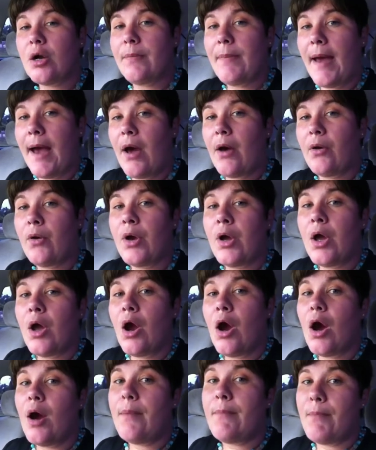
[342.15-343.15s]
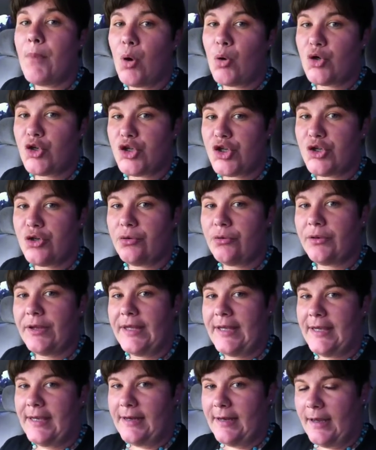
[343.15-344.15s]
about emotional
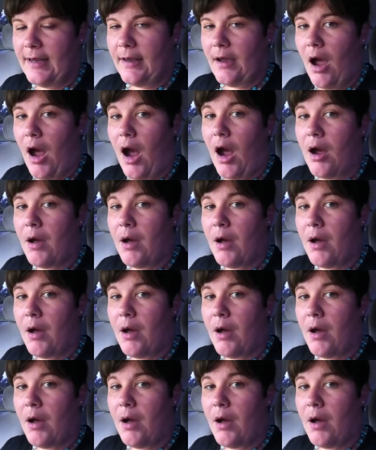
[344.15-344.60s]
eating.